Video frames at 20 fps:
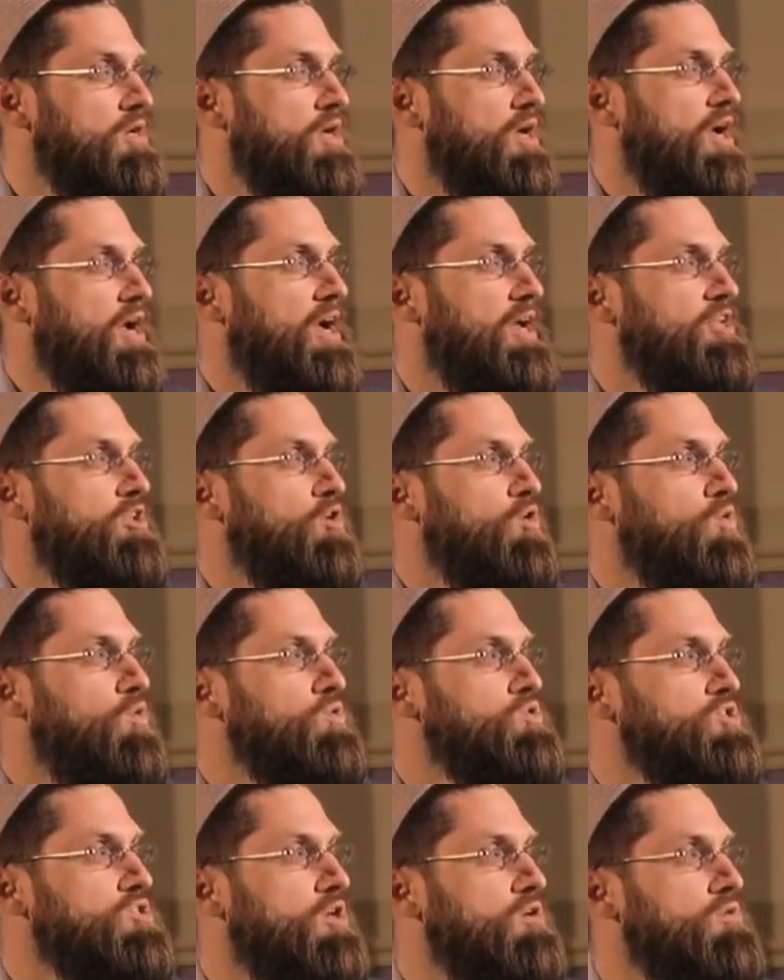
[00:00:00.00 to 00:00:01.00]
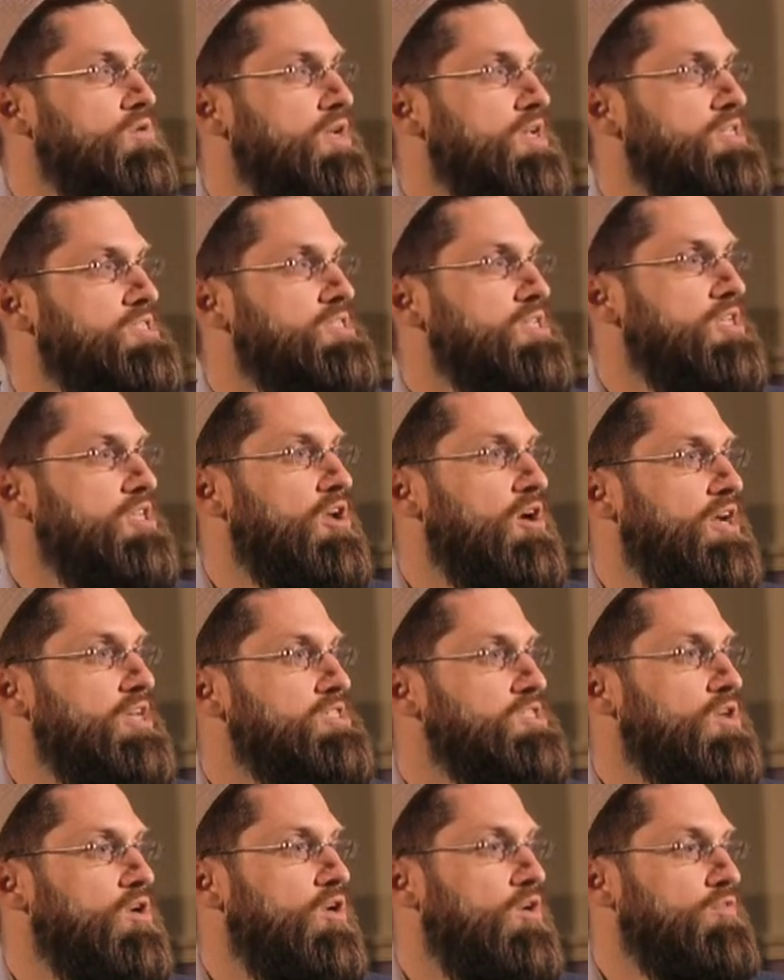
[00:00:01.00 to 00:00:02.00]
And also it's the
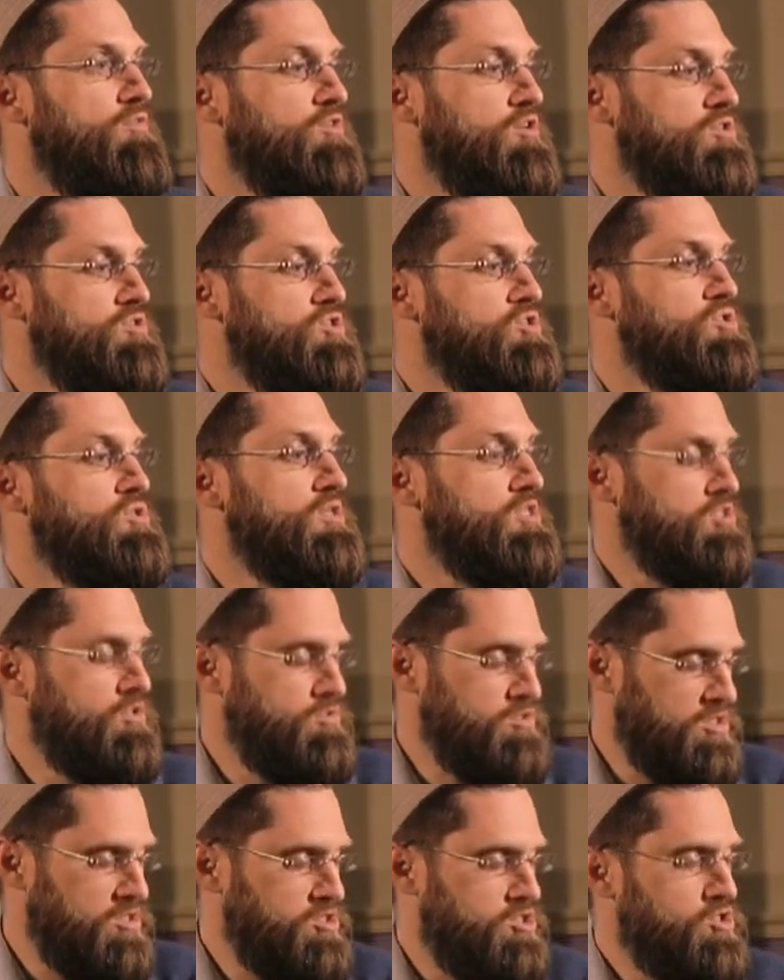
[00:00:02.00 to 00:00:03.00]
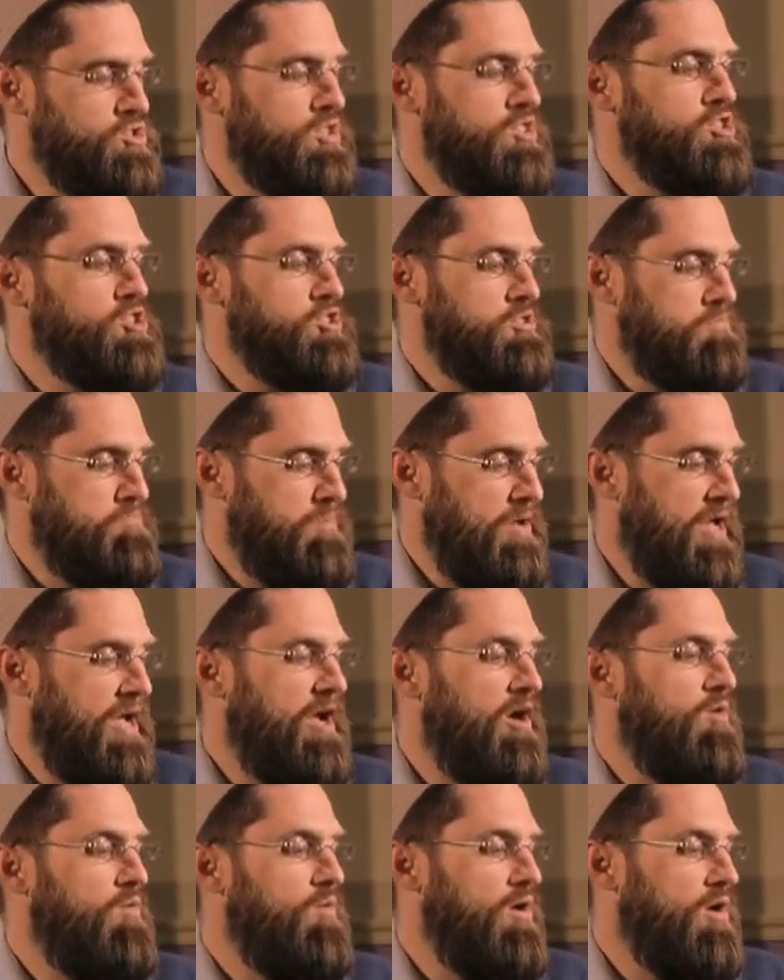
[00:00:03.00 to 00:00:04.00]
night of so it's constriction,
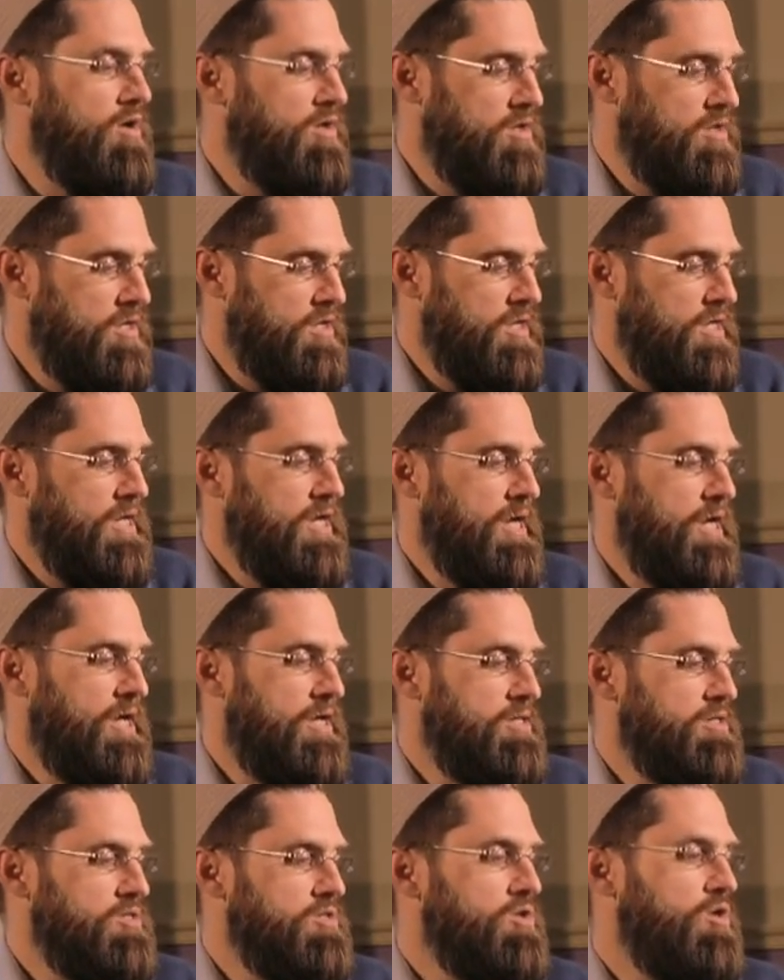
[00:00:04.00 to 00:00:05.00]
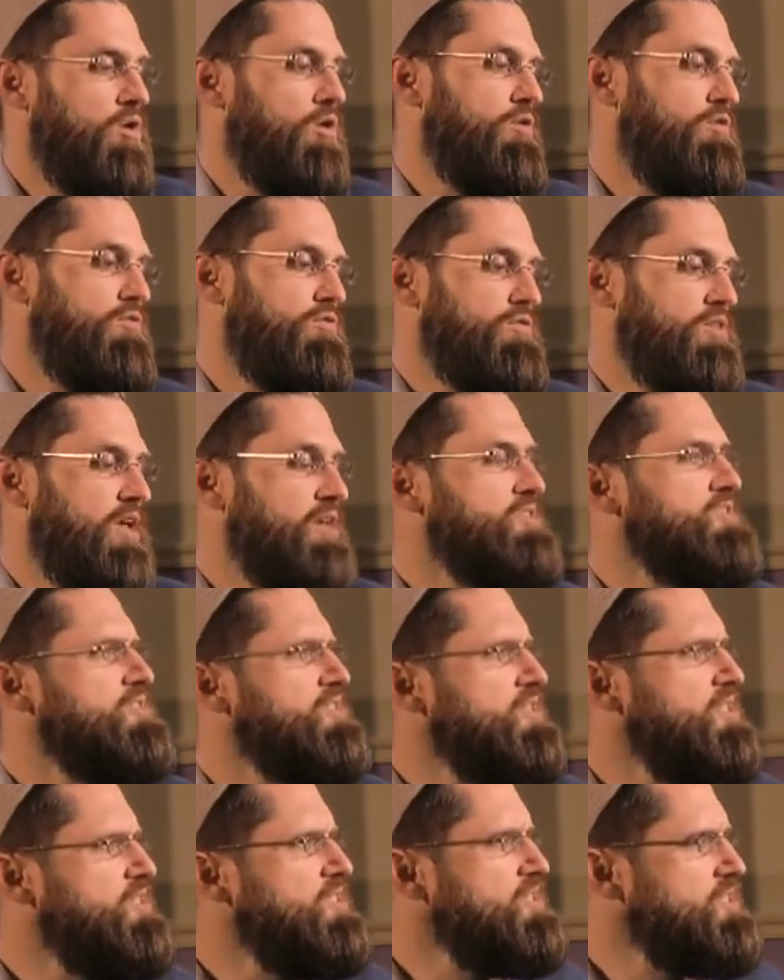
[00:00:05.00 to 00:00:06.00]
power, and of
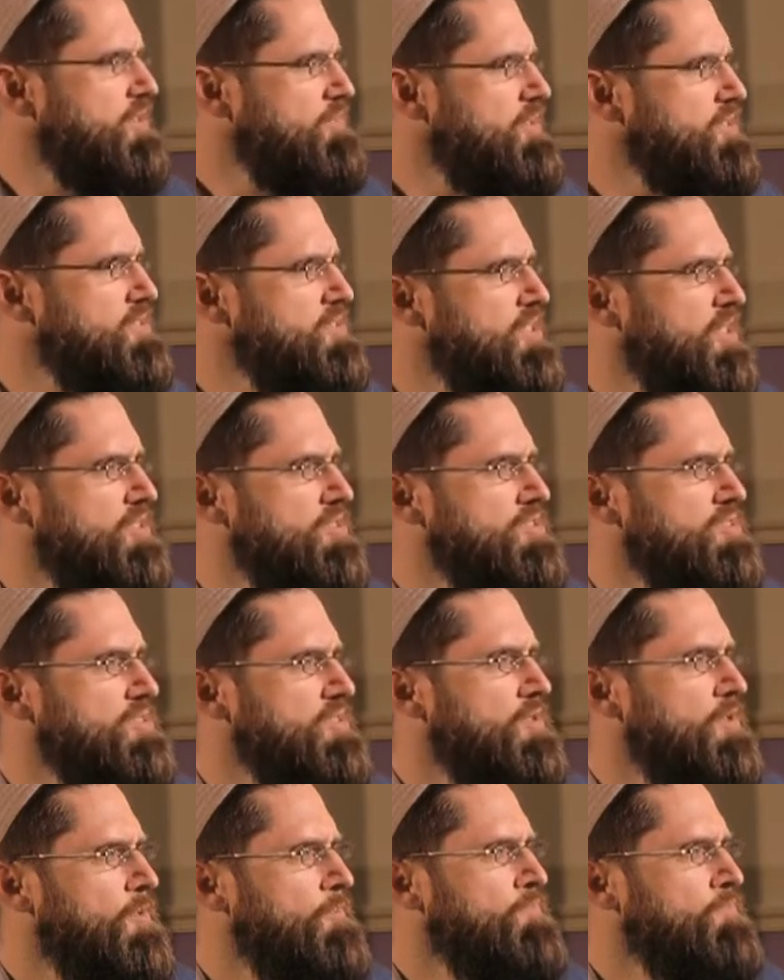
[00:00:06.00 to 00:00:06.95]
destiny. Does that make sense?